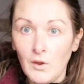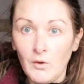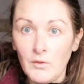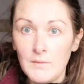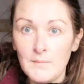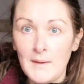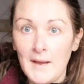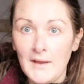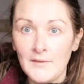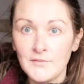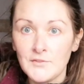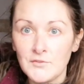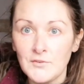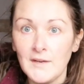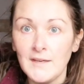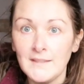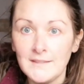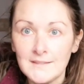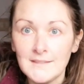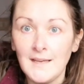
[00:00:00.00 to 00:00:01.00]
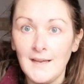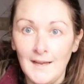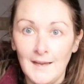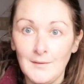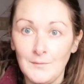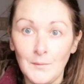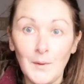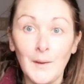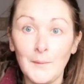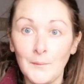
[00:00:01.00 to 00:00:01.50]
got the maths right.
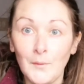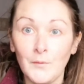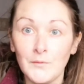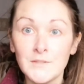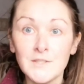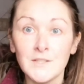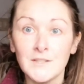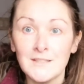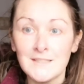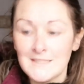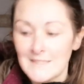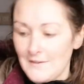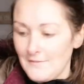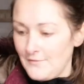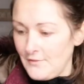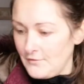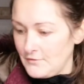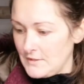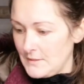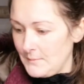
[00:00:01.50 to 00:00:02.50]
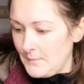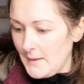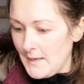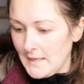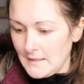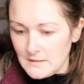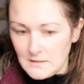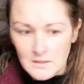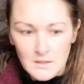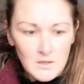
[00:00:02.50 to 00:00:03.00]
I'm obviously going to say 50
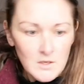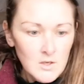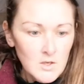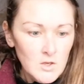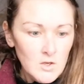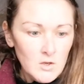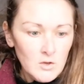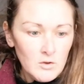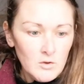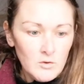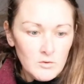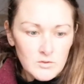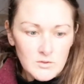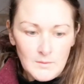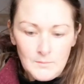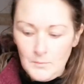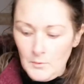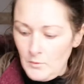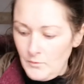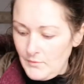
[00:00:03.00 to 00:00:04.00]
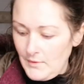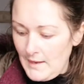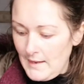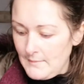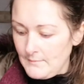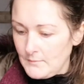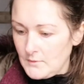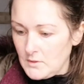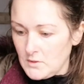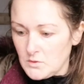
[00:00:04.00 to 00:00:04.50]
pence. So I bought
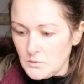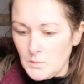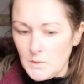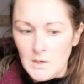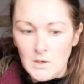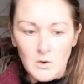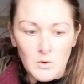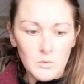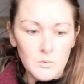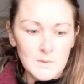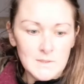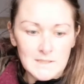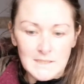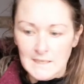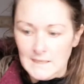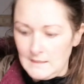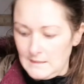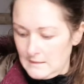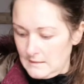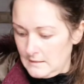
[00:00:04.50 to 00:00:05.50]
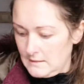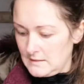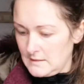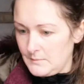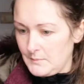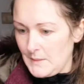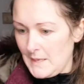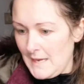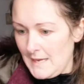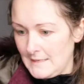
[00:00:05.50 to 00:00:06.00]
them because we always like
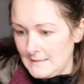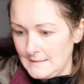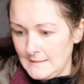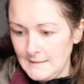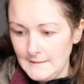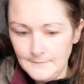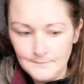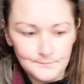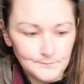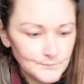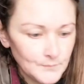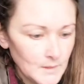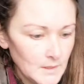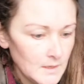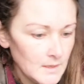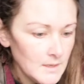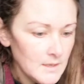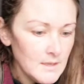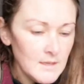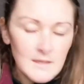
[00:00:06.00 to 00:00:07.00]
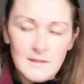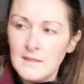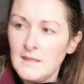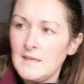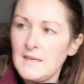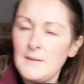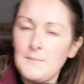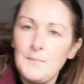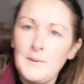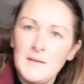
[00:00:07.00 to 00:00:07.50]
spaghetti.
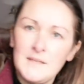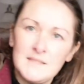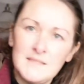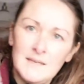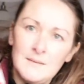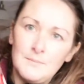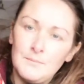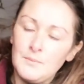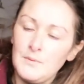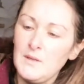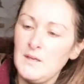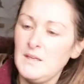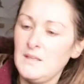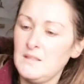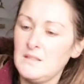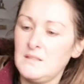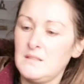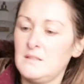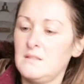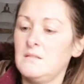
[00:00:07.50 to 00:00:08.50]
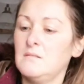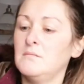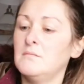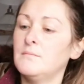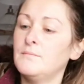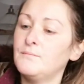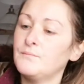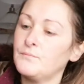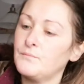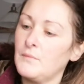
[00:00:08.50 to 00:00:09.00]
Then I picked up this,
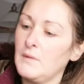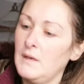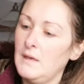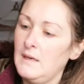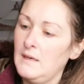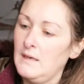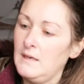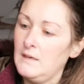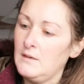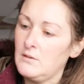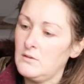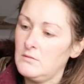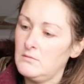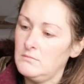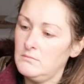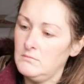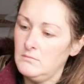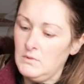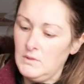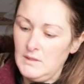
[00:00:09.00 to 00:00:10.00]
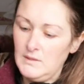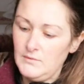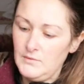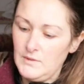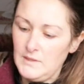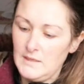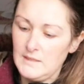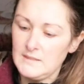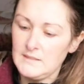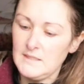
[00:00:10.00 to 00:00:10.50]

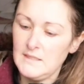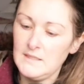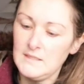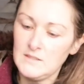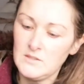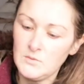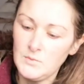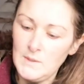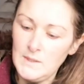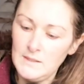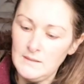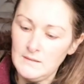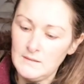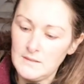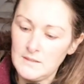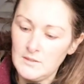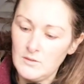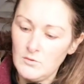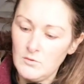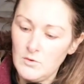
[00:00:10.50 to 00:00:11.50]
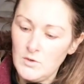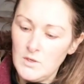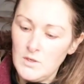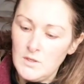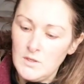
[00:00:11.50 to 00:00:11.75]
whatever that says, sweet,